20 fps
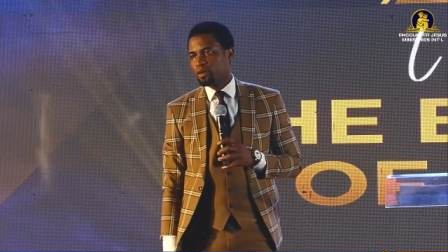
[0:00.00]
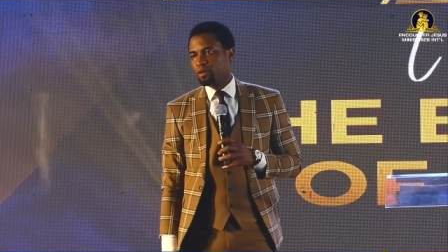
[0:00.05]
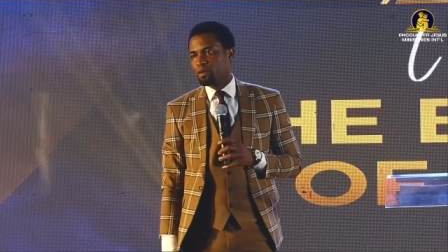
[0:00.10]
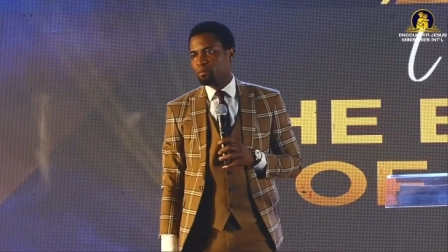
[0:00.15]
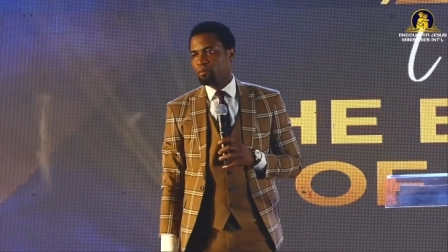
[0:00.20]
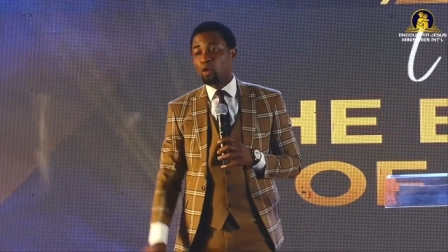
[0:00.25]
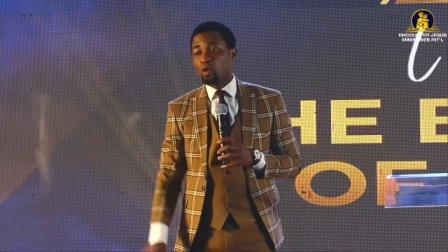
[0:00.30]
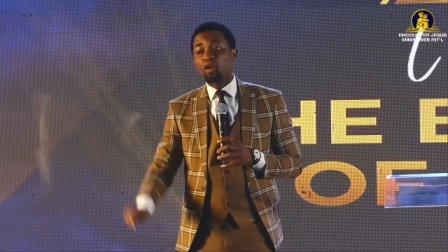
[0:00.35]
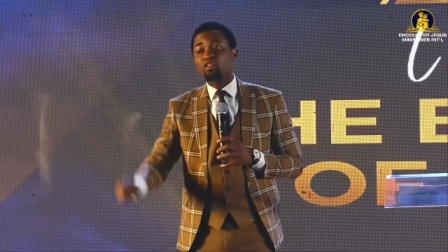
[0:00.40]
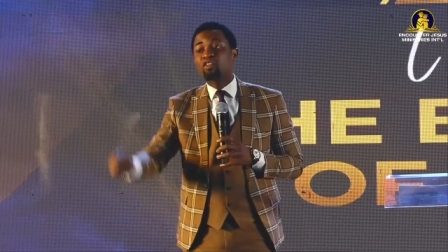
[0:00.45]

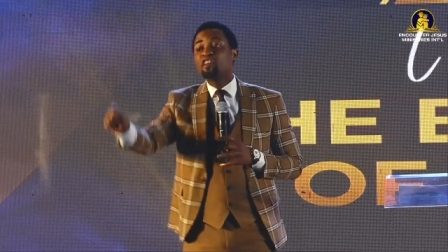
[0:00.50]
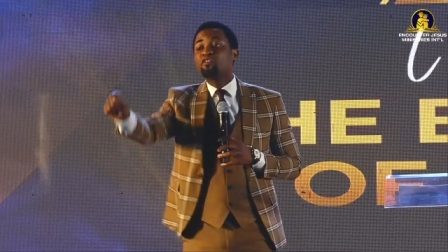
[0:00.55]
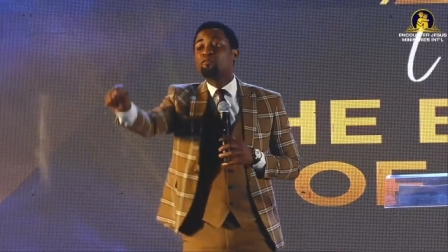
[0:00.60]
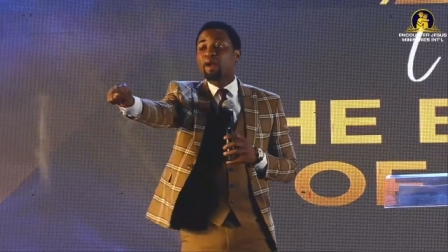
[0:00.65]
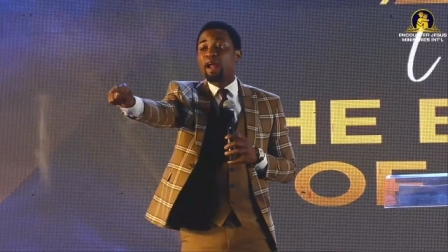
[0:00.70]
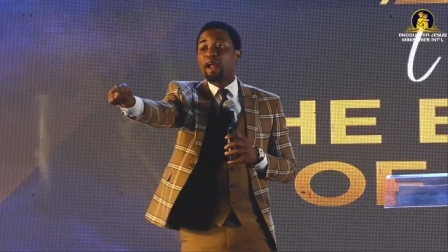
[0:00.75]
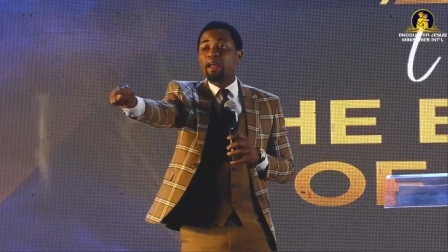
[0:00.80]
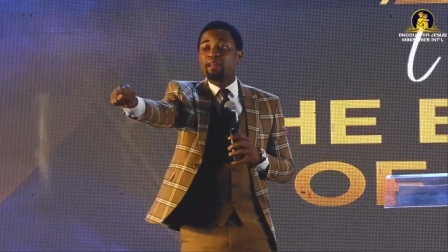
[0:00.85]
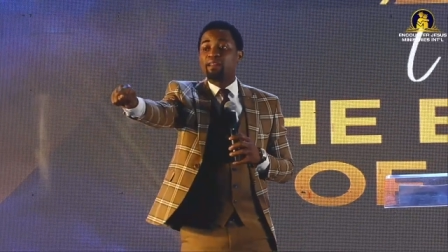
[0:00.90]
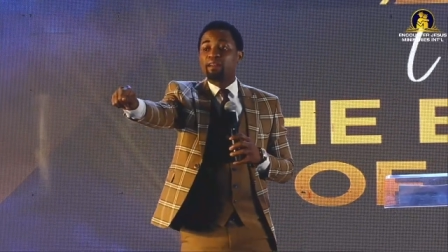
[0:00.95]
Because this
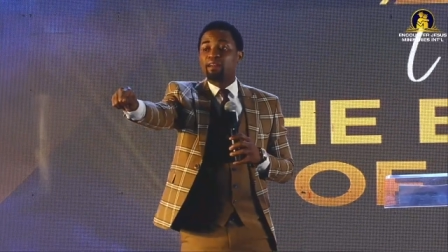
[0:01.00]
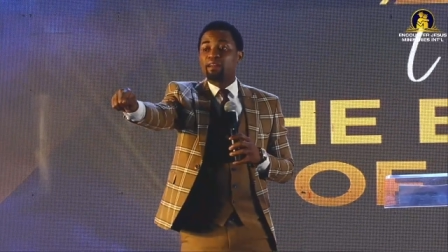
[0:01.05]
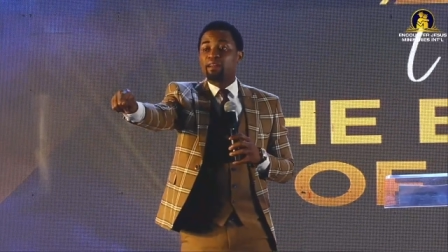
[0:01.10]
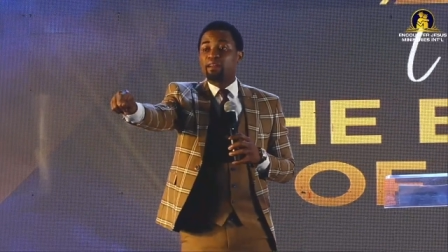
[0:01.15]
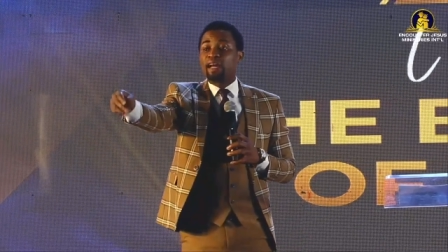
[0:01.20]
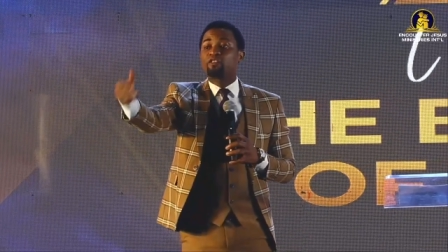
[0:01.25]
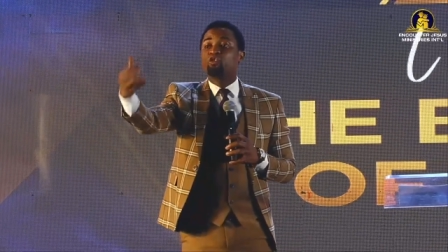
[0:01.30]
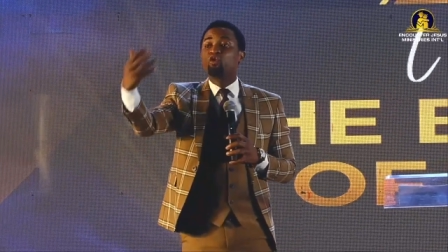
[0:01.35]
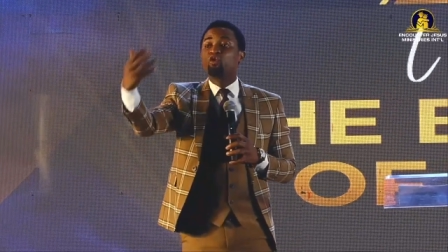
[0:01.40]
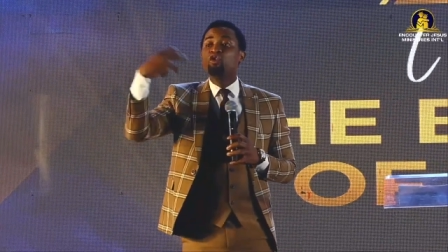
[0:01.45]
bread
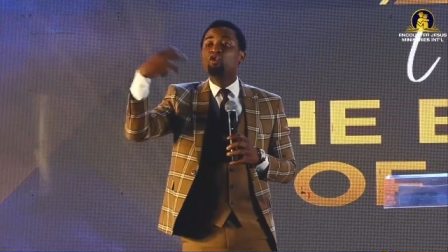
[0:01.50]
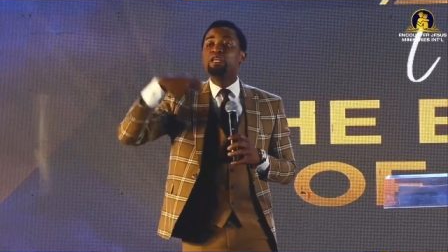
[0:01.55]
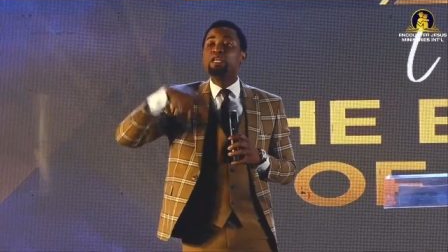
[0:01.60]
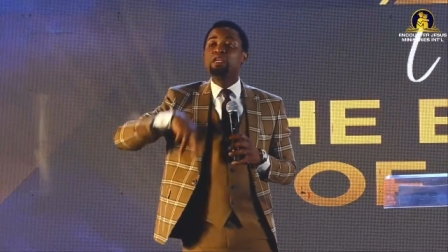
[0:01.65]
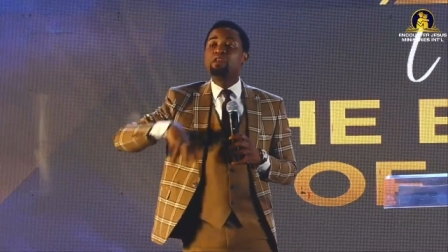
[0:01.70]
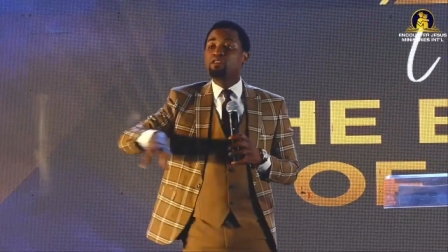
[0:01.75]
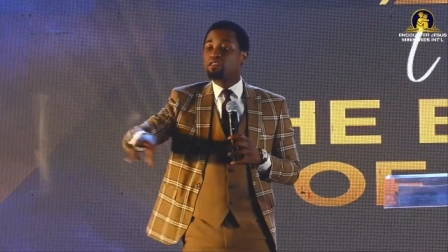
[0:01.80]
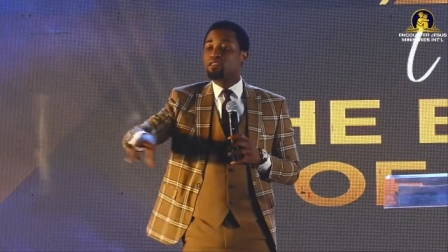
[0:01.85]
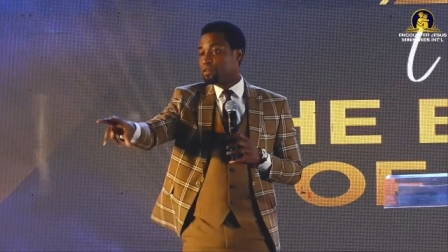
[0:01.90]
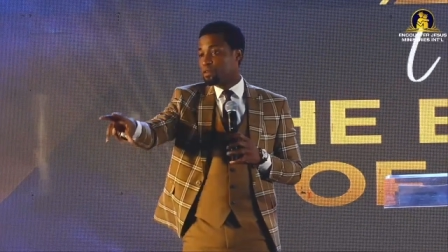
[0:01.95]
that you
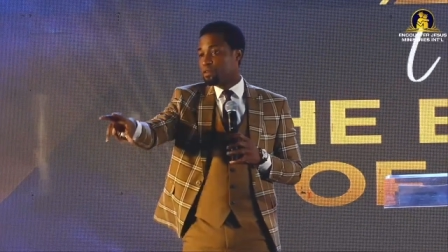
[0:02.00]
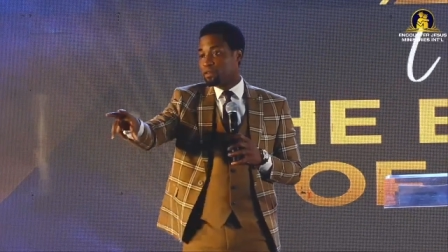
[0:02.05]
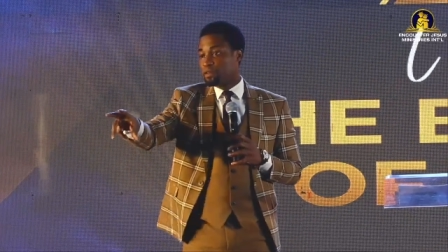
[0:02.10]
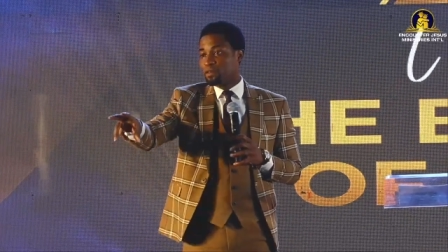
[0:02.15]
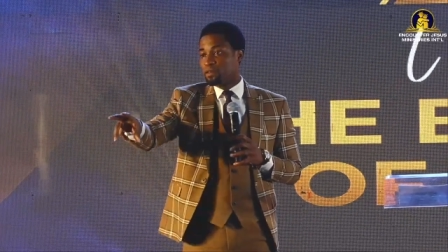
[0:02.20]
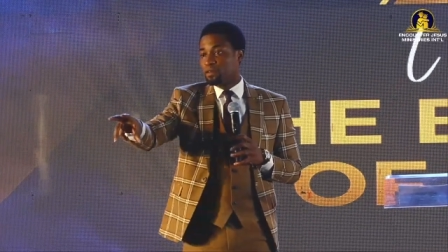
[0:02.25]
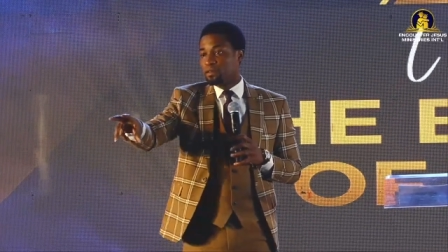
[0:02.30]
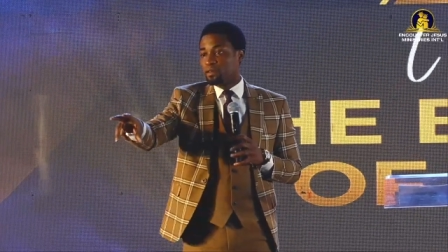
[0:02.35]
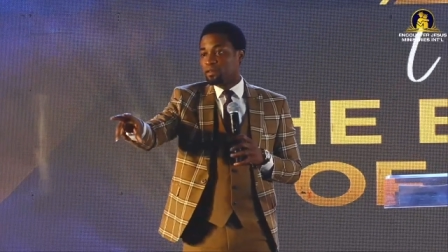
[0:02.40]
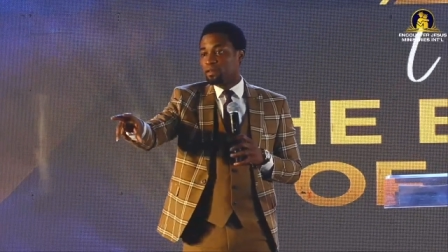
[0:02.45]
need
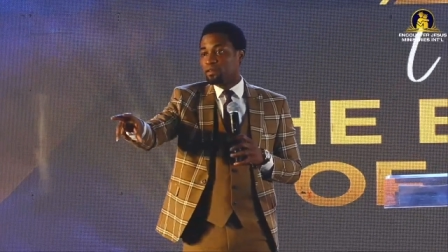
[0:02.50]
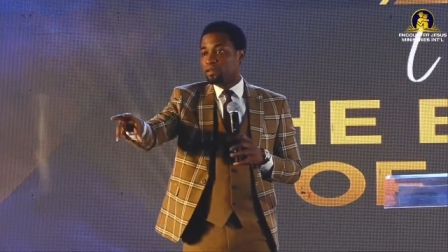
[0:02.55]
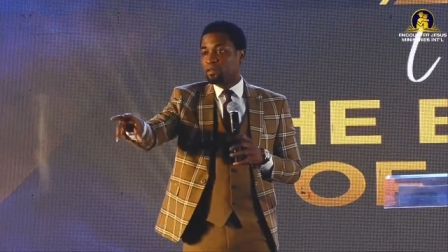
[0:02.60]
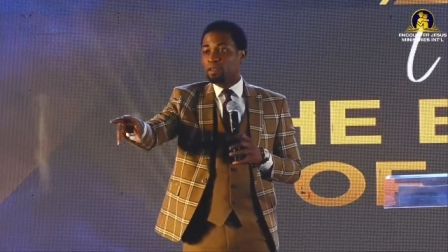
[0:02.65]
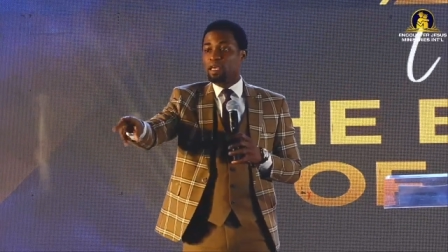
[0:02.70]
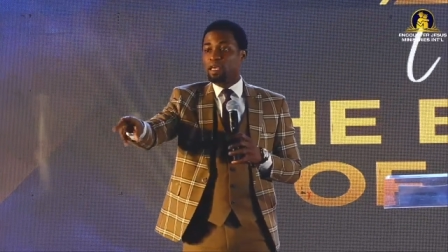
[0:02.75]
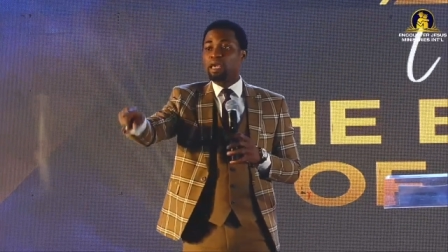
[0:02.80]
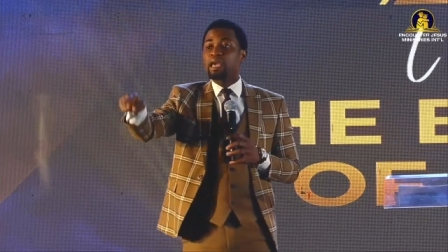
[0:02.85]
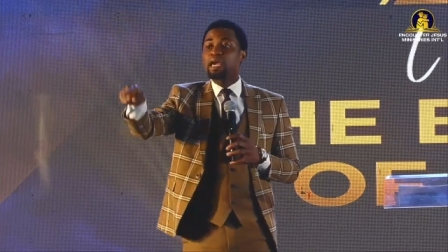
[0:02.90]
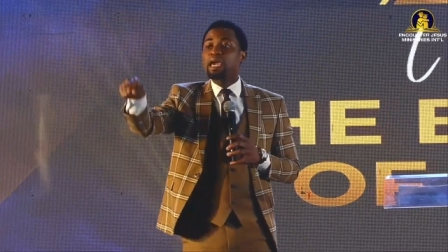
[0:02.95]

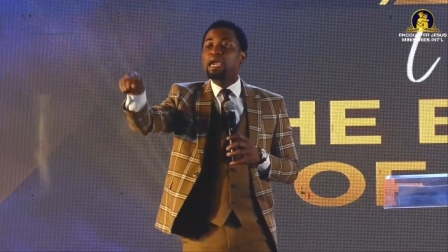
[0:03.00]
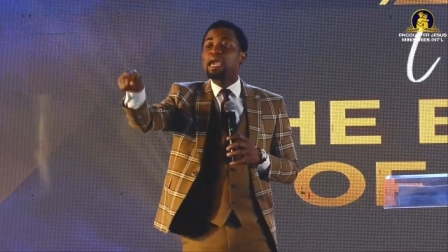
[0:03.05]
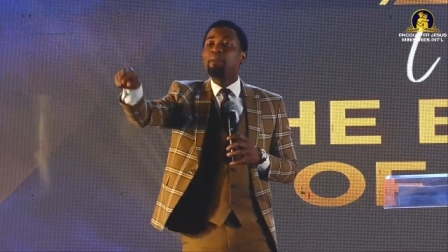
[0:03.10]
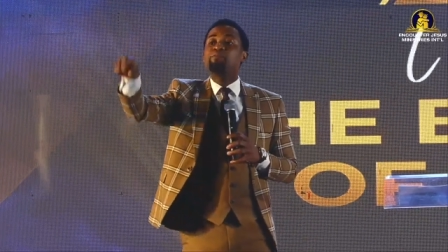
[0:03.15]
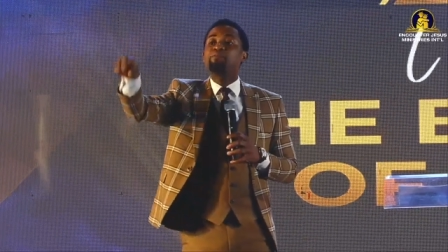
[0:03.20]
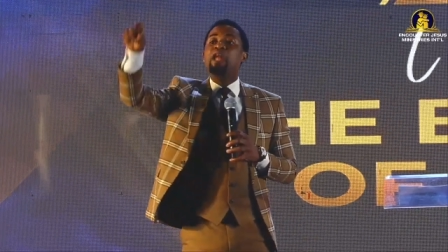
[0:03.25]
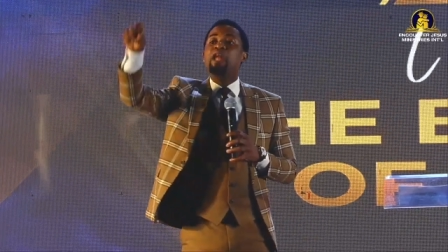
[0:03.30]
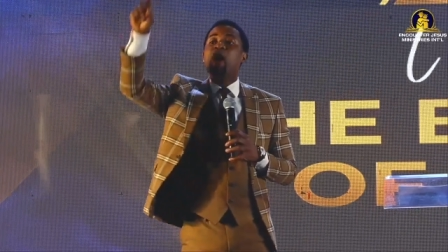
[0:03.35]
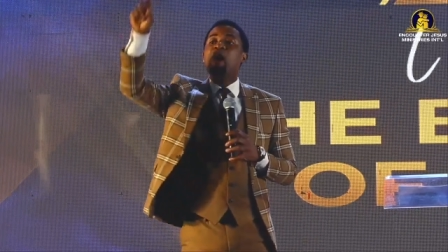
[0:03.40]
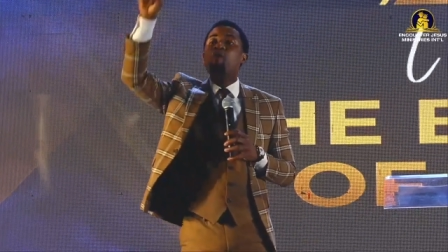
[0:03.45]
it
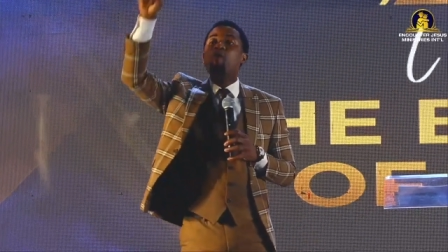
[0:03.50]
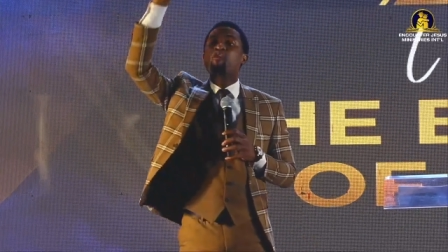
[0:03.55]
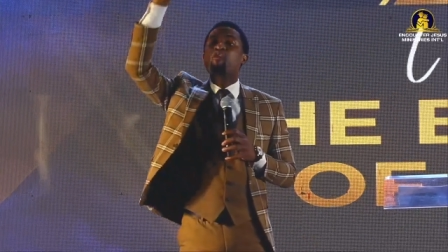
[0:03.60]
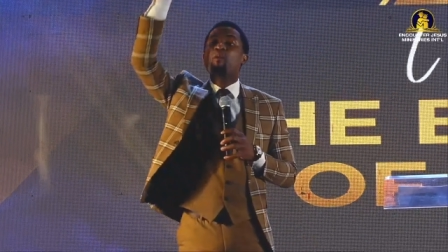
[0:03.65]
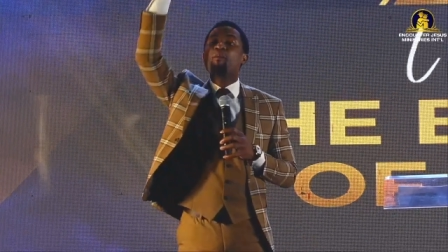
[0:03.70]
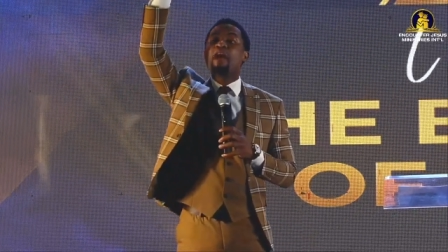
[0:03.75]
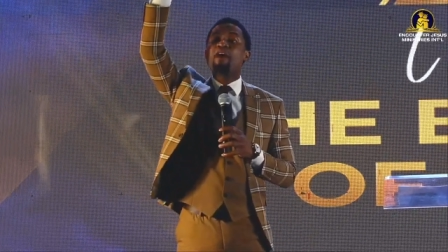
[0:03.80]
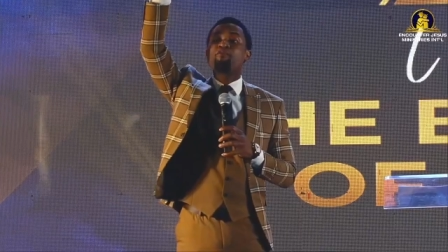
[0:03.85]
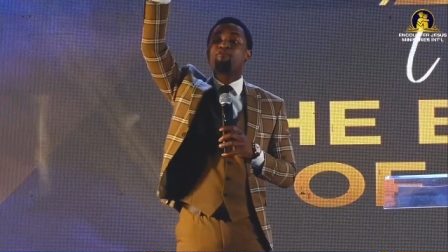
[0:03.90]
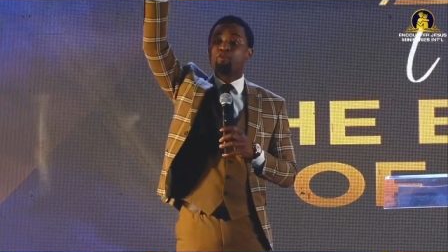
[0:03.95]
came down from
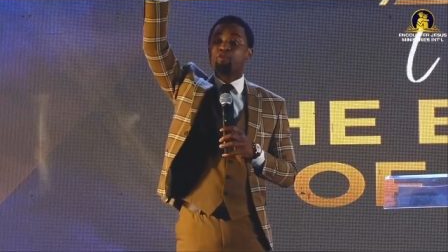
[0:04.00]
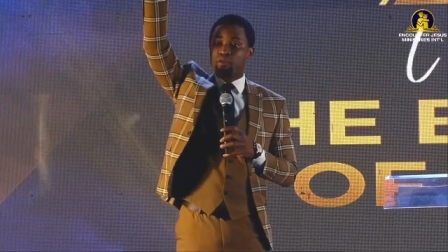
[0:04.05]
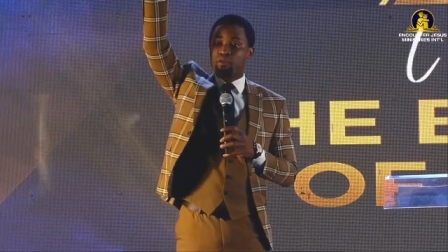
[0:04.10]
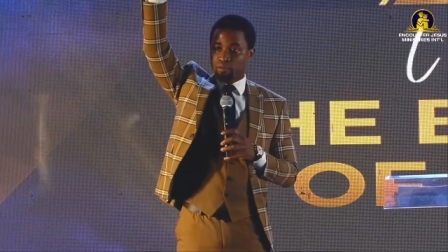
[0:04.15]
heaven.